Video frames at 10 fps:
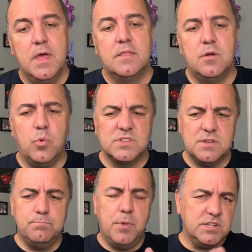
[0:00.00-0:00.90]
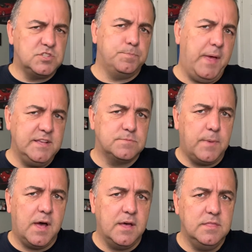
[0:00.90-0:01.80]
There wasn't much space
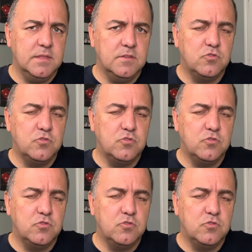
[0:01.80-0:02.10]
behind the